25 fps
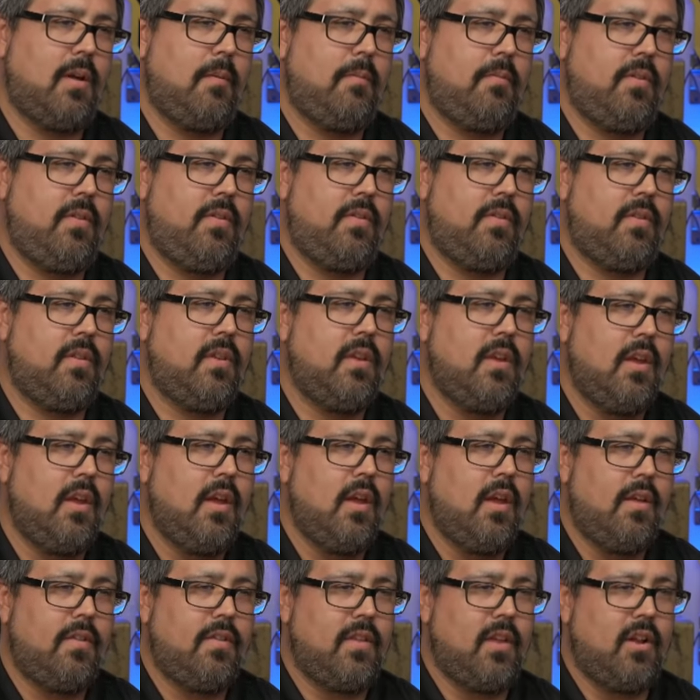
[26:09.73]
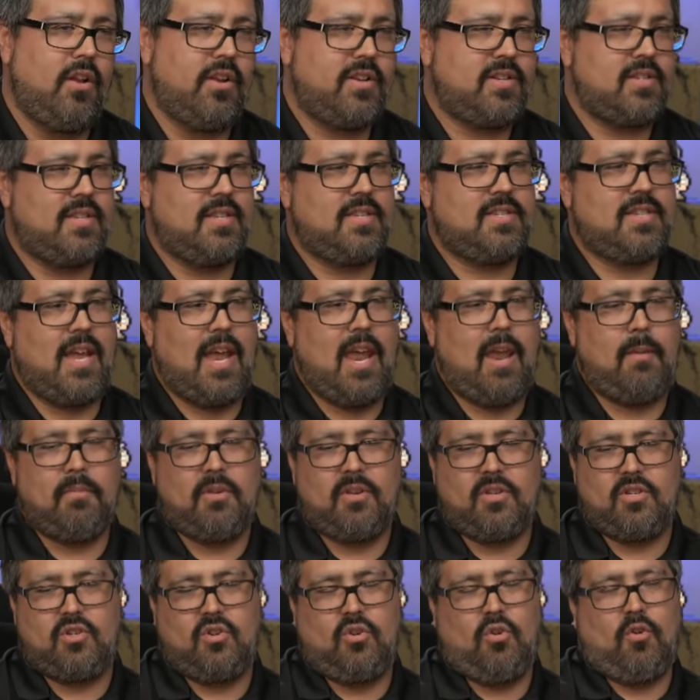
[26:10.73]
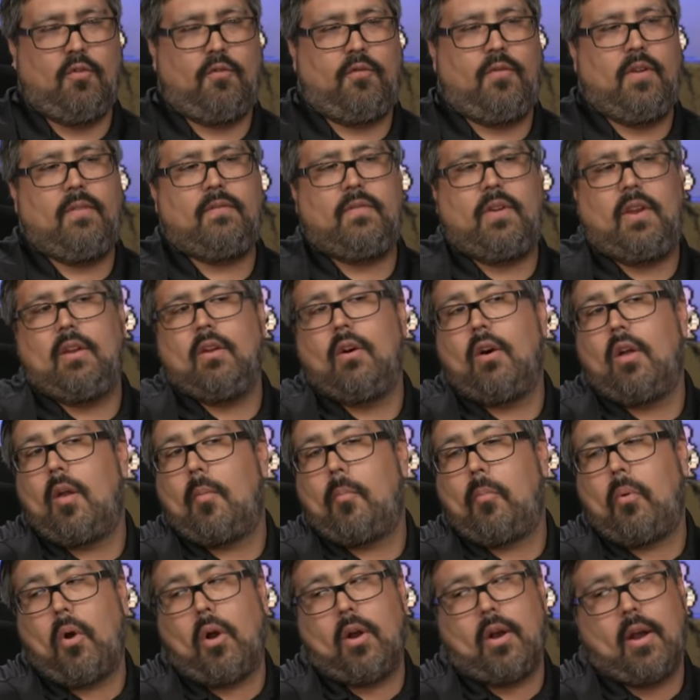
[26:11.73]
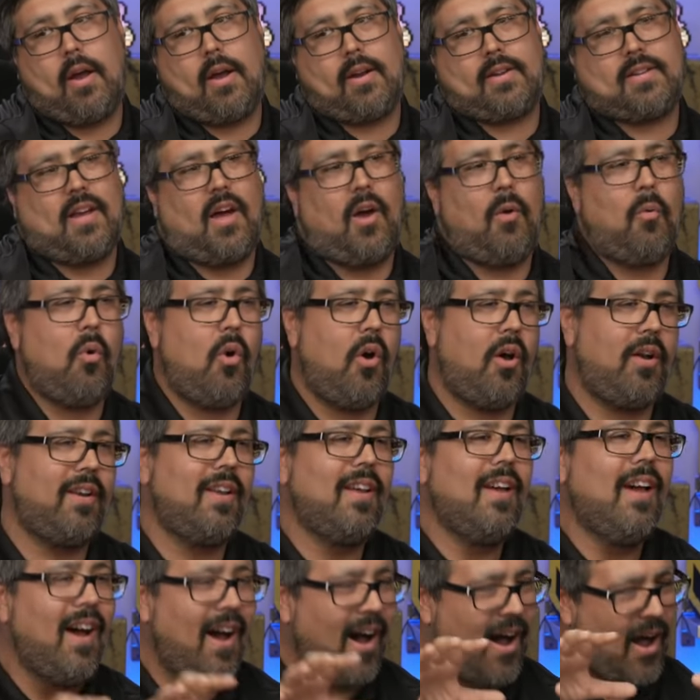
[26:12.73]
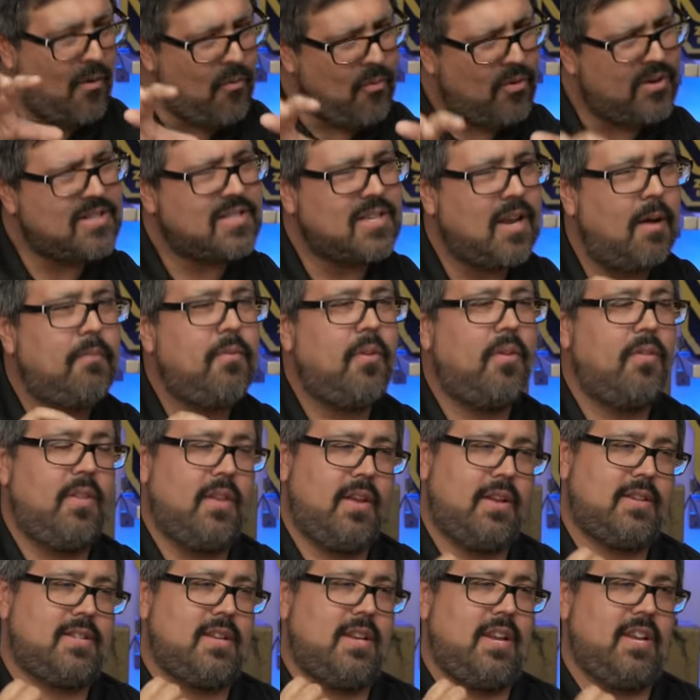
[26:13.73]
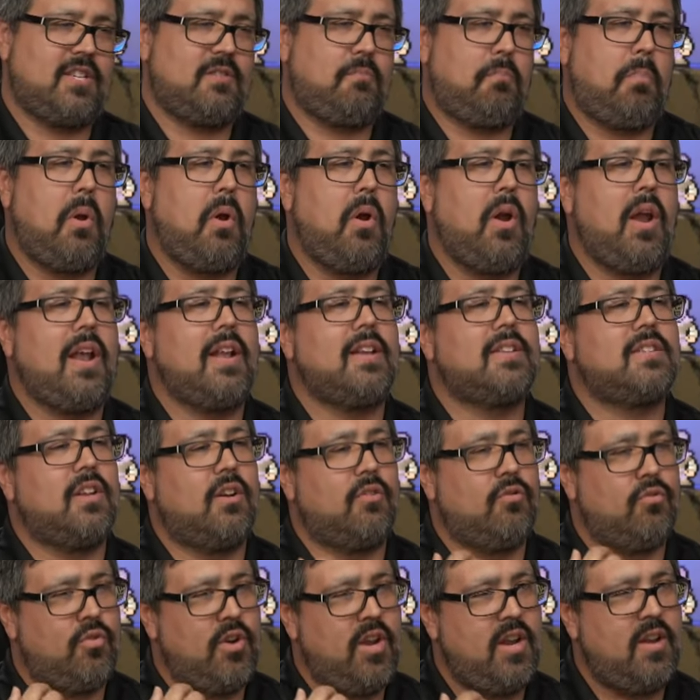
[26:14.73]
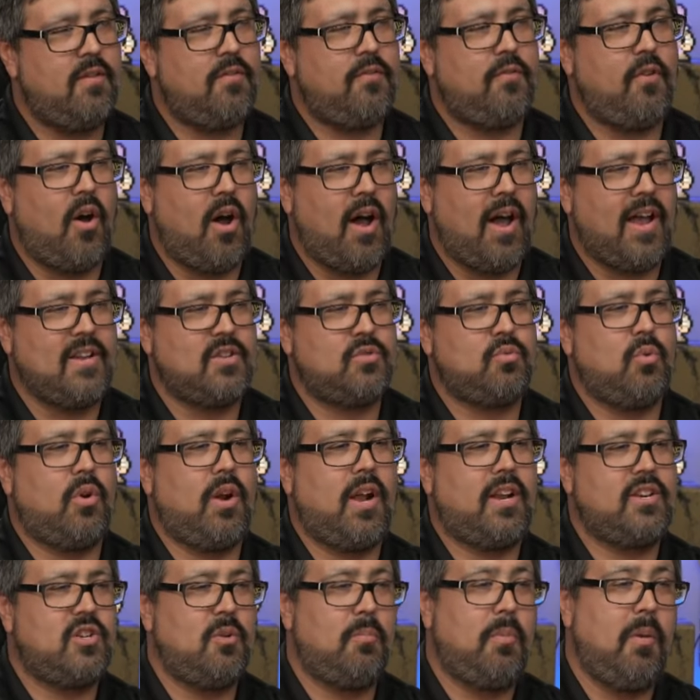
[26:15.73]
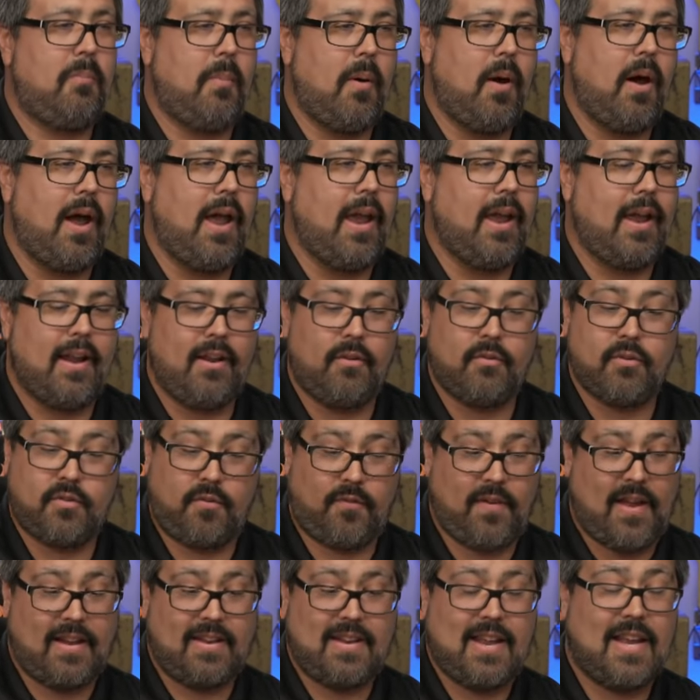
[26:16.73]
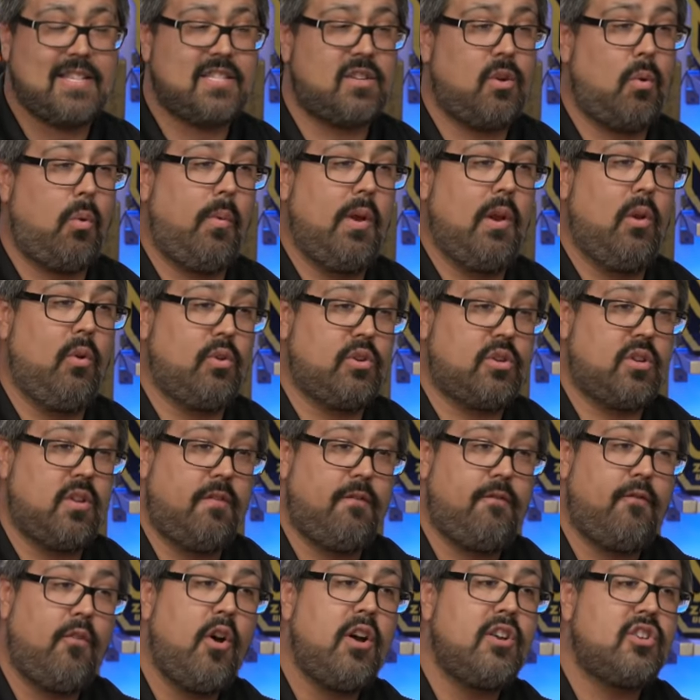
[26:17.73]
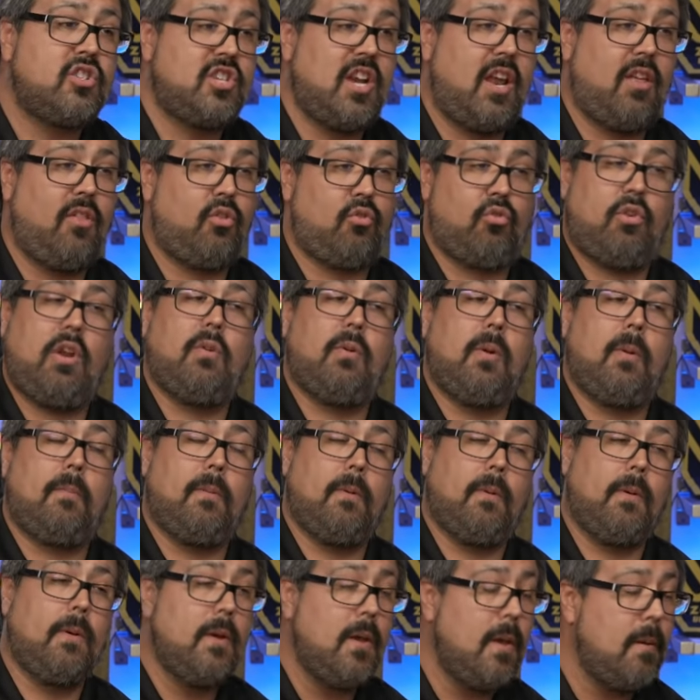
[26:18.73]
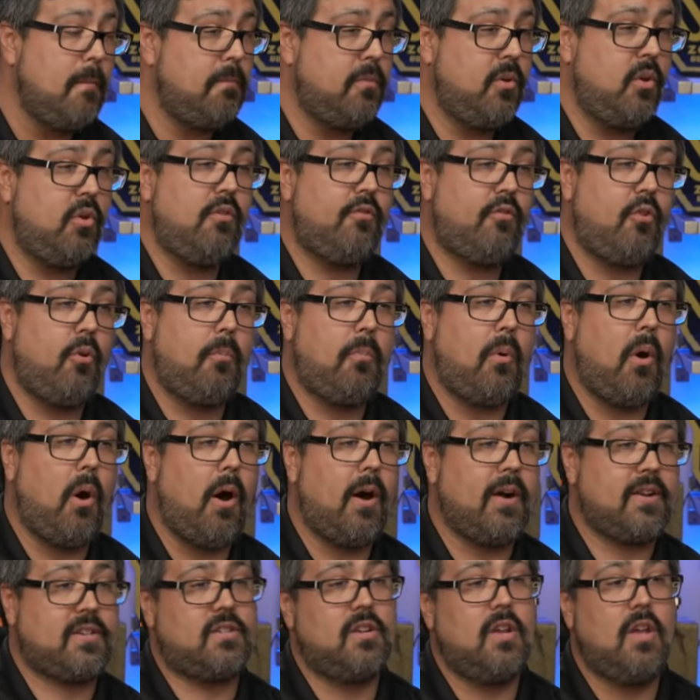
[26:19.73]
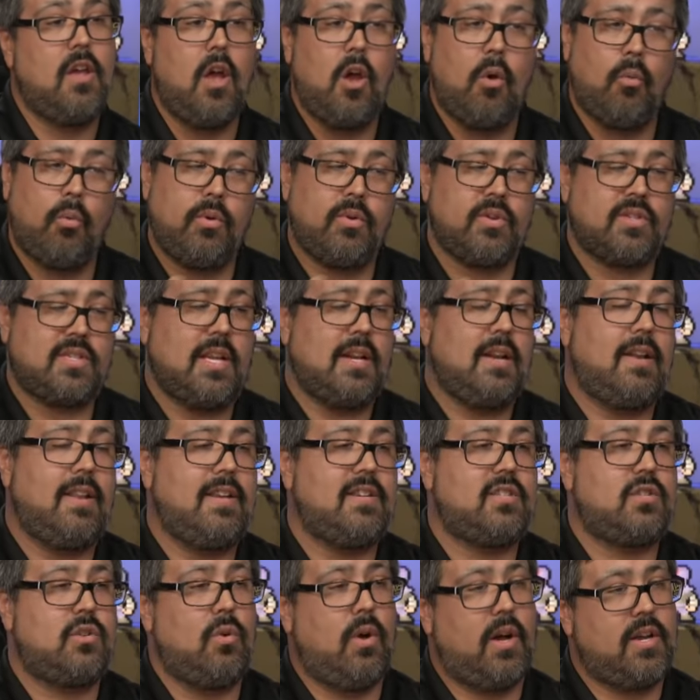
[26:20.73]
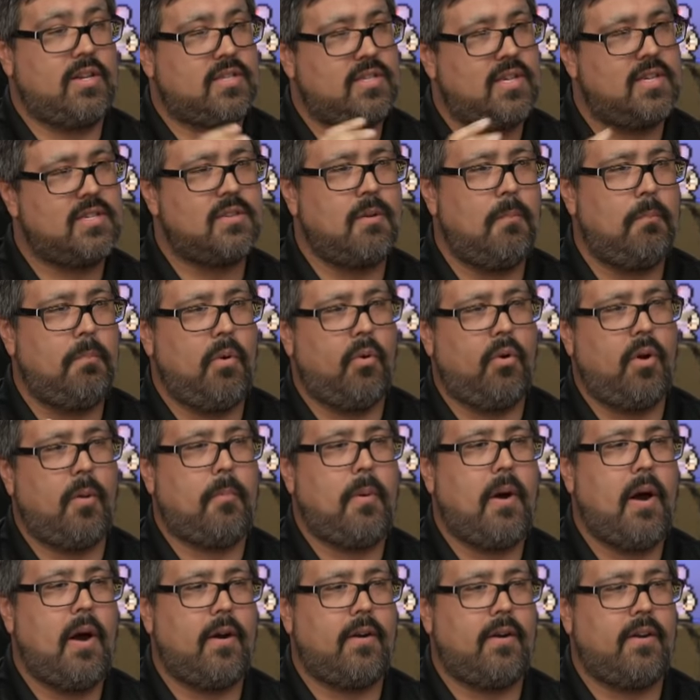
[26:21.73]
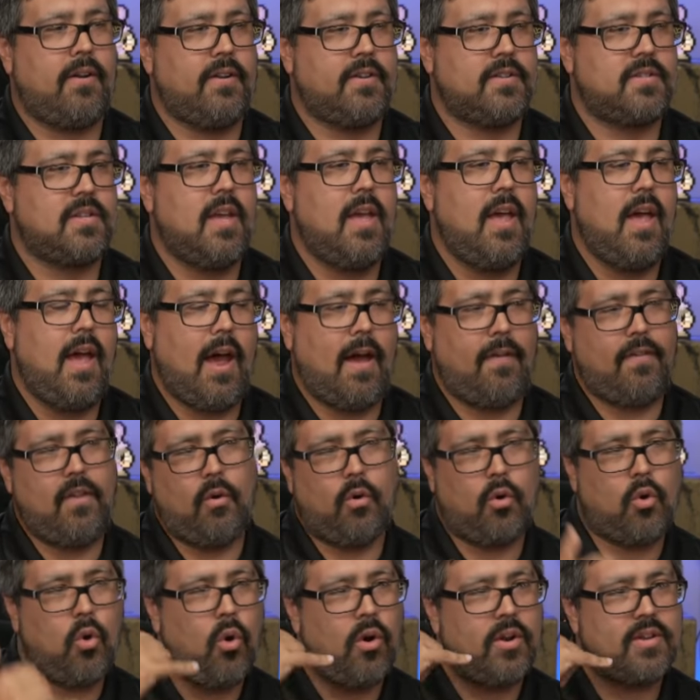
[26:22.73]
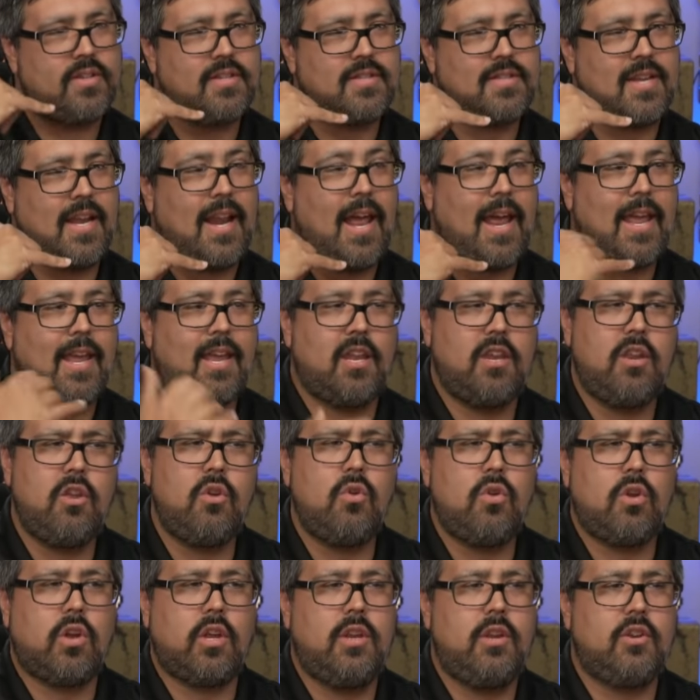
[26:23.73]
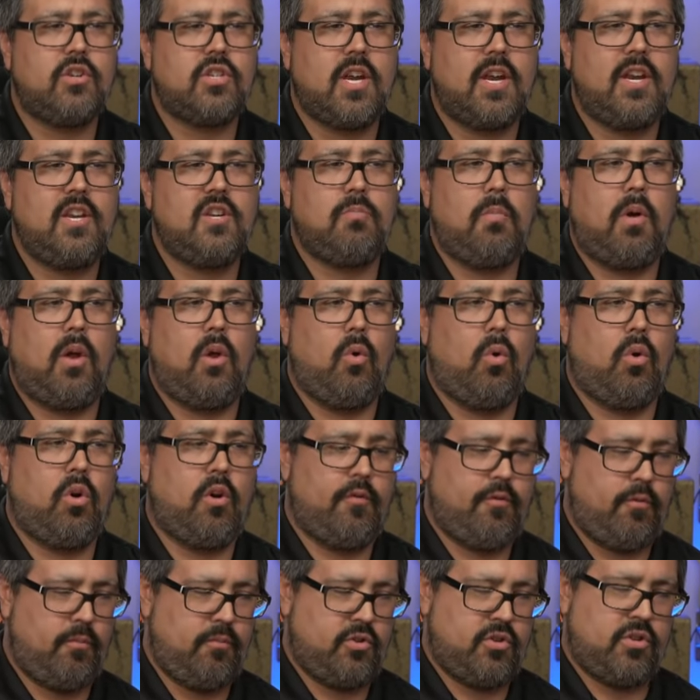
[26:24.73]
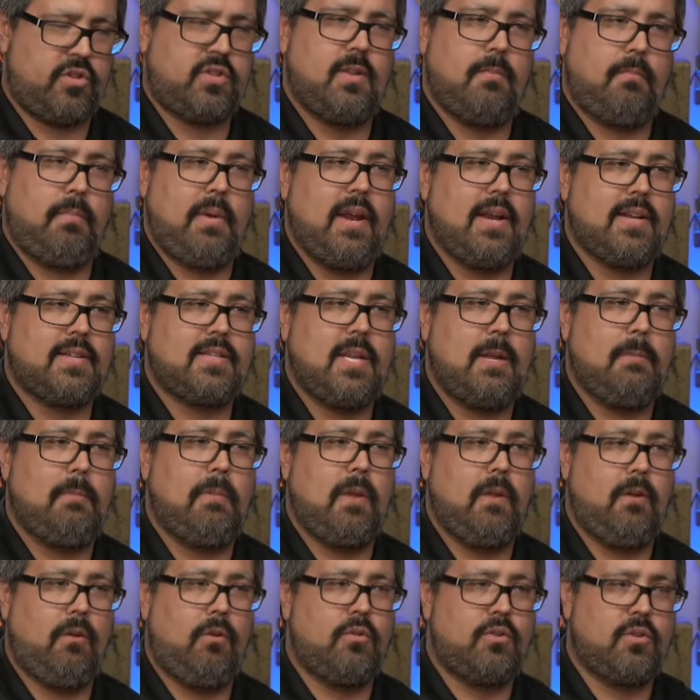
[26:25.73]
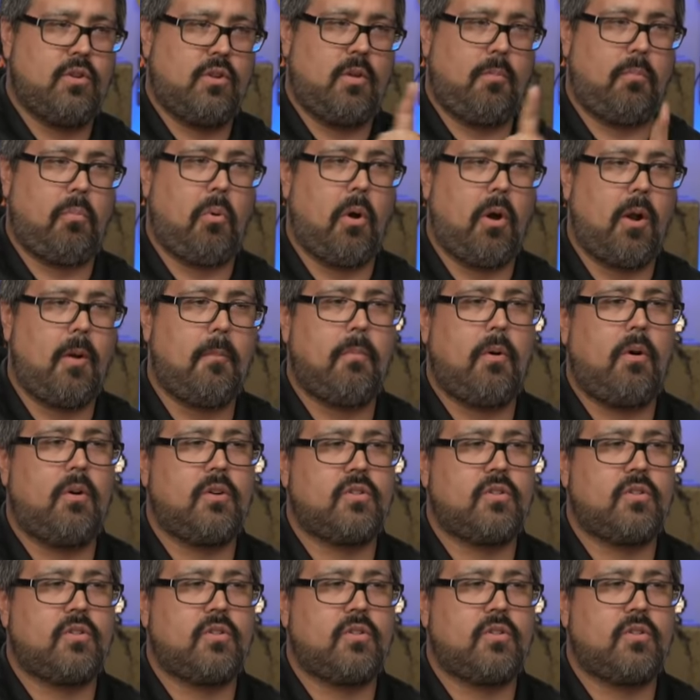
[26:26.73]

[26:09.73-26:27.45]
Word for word: It's got to be an experience. That looks yeah. the same as your $50 product. Yeah, I want, I want something that's an experience that redefines what I should be buying. And it was fantastic when we launched the first gen Threadripper, beautiful box we were sending these to our system builder partners, and they were calling us and saying, "Hey, can you can you change my order from just the bare CPU to the product box?"